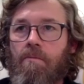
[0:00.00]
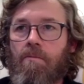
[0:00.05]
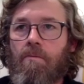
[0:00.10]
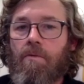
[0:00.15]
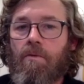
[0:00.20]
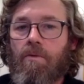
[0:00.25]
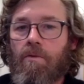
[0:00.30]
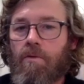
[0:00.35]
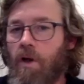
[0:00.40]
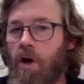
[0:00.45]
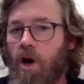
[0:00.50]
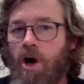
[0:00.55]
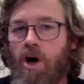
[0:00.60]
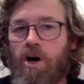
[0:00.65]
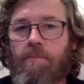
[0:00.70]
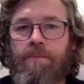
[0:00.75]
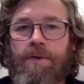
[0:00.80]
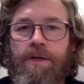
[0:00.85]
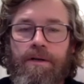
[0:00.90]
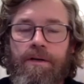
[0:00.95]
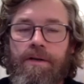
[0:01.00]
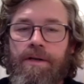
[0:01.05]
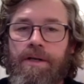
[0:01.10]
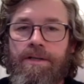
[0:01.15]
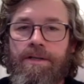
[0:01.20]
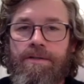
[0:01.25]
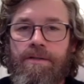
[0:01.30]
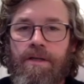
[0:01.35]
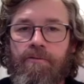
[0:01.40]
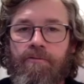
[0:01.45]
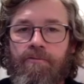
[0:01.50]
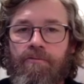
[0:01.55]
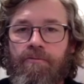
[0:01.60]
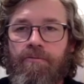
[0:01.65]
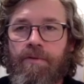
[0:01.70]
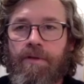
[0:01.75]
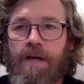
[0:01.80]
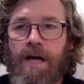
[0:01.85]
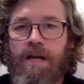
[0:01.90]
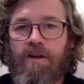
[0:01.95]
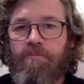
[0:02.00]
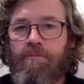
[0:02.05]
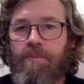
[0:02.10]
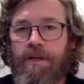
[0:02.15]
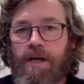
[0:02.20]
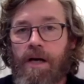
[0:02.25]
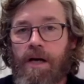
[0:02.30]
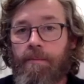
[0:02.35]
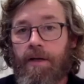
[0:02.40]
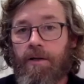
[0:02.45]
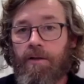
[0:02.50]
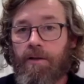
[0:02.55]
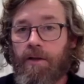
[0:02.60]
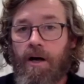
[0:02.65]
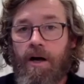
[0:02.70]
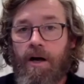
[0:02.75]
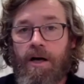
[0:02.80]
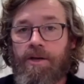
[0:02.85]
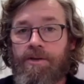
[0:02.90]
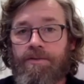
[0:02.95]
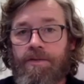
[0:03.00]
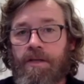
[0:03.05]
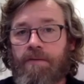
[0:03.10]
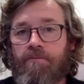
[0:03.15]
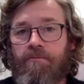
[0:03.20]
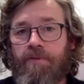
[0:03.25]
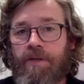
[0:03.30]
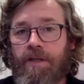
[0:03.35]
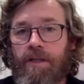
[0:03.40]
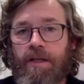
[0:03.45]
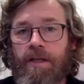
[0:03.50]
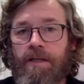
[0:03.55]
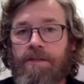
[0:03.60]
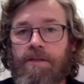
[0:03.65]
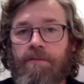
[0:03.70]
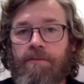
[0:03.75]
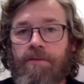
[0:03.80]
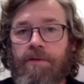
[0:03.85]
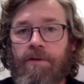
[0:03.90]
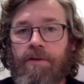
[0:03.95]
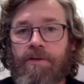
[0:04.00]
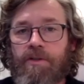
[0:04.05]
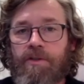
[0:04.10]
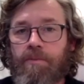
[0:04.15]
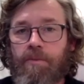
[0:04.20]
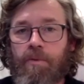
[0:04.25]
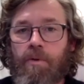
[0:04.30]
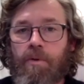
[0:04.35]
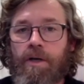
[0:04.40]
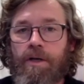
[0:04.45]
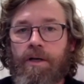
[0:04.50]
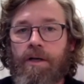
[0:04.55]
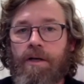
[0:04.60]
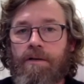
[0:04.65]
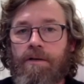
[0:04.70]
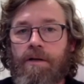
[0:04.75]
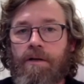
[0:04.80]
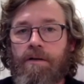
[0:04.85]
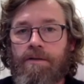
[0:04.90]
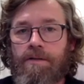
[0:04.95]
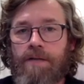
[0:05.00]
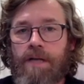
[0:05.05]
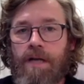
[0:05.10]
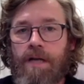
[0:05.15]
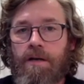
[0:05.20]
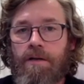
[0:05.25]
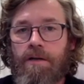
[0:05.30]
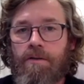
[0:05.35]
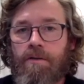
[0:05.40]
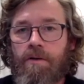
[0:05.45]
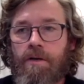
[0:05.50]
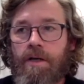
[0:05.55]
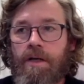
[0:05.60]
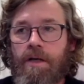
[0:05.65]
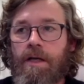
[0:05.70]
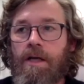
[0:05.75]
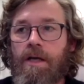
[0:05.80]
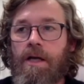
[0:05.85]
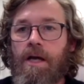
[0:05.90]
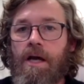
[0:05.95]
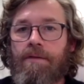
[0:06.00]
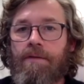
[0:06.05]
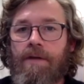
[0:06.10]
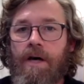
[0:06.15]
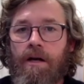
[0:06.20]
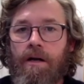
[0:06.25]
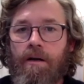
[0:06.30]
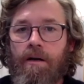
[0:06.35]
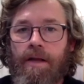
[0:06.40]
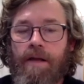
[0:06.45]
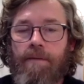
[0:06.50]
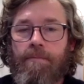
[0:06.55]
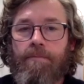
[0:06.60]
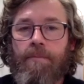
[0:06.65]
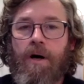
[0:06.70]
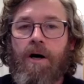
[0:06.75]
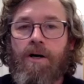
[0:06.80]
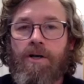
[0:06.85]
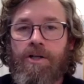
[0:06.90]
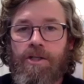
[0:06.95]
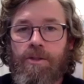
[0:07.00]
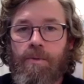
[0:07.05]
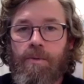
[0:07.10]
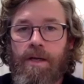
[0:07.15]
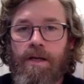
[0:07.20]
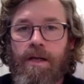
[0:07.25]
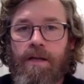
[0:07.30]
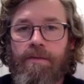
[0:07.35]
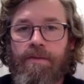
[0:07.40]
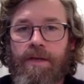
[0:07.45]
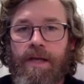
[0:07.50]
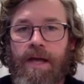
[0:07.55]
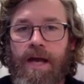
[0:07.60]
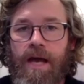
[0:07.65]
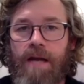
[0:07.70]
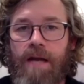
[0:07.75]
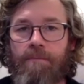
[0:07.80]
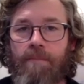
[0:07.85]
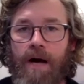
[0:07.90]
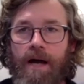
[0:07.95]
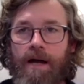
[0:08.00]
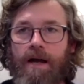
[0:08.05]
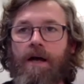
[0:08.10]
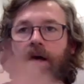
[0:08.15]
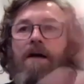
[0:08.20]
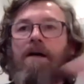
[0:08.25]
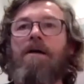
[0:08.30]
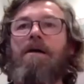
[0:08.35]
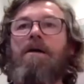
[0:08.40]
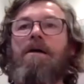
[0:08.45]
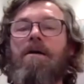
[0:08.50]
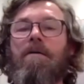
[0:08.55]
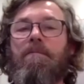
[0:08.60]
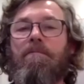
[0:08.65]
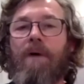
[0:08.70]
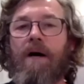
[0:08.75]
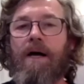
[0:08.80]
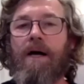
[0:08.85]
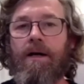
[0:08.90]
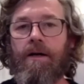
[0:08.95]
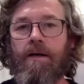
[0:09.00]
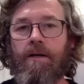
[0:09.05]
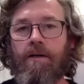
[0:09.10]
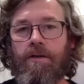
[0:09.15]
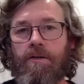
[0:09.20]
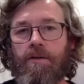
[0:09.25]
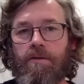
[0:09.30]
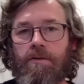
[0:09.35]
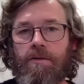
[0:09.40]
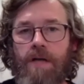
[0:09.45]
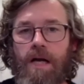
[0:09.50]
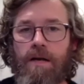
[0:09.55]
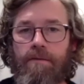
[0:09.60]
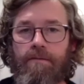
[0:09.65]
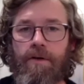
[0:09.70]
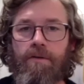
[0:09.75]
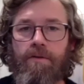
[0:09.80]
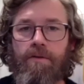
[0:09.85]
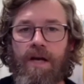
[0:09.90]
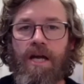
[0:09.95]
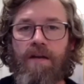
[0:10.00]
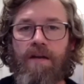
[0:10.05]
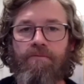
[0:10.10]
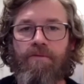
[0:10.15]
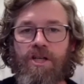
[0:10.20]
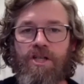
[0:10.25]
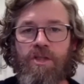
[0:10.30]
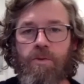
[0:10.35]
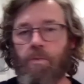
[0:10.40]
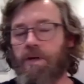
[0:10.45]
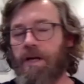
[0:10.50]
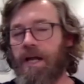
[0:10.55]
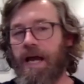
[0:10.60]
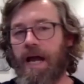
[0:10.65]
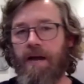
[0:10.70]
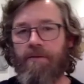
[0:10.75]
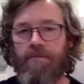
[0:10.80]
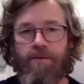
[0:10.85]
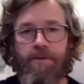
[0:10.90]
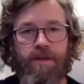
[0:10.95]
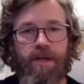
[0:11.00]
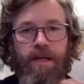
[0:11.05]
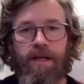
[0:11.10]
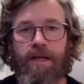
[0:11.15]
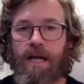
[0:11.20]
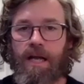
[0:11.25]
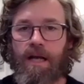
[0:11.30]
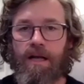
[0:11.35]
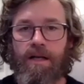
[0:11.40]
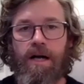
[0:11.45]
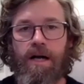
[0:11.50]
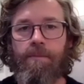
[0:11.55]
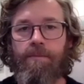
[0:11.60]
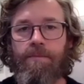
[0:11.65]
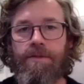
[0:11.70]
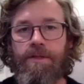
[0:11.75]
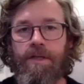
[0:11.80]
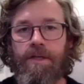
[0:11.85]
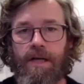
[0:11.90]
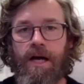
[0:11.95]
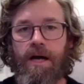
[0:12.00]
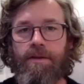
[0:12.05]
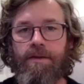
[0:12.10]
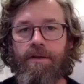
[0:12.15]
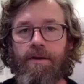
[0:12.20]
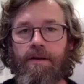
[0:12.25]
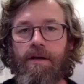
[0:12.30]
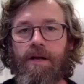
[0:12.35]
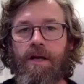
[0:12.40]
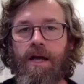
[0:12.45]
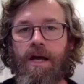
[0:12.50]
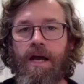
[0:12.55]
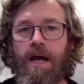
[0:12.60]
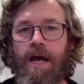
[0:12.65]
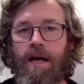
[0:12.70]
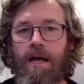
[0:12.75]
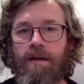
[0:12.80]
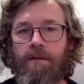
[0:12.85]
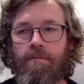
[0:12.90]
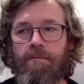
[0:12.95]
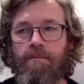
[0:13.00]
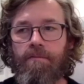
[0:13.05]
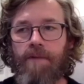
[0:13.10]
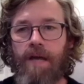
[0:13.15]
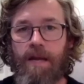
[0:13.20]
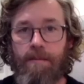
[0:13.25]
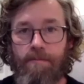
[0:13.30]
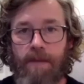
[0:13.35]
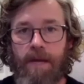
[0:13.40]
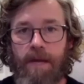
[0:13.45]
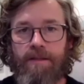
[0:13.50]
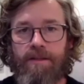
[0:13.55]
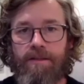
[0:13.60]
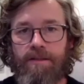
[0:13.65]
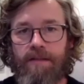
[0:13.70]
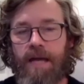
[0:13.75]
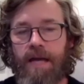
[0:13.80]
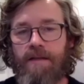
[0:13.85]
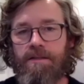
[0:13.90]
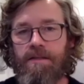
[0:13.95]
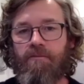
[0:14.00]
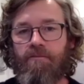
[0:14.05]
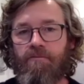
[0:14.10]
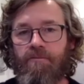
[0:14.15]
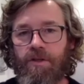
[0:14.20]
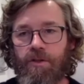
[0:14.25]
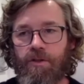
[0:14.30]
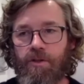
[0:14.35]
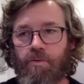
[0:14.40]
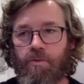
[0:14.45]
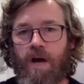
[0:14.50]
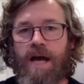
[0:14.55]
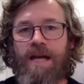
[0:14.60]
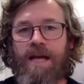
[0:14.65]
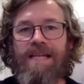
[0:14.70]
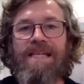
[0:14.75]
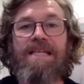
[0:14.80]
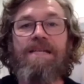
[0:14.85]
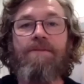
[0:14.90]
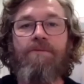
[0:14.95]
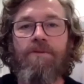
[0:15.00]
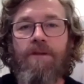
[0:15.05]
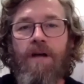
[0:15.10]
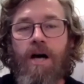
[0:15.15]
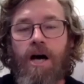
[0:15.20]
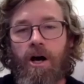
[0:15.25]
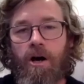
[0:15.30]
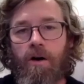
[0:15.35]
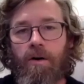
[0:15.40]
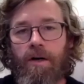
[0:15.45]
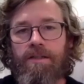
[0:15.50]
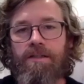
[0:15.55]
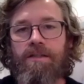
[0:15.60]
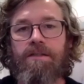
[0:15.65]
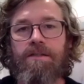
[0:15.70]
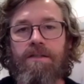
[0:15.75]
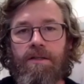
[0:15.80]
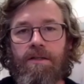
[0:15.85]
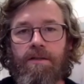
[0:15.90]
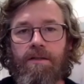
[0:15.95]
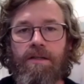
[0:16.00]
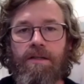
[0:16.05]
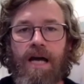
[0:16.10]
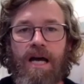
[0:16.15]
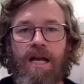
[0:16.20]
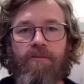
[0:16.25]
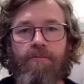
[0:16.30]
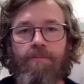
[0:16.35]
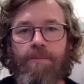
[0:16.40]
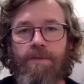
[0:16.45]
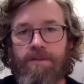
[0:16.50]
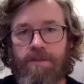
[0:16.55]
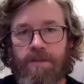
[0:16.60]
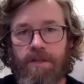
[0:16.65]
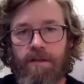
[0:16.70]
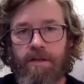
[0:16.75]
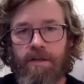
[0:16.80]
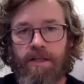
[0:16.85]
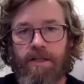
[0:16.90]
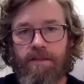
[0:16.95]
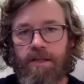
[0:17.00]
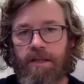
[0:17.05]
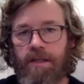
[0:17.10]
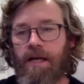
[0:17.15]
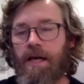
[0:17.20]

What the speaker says: long periods of kind of becoming lost and feeling as if you're exploring unknown territory that are then punctuated at the end by a kind of a grand vision when everything kind of comes together and makes sense and feels right, even though it's still kind of mysterious. Like,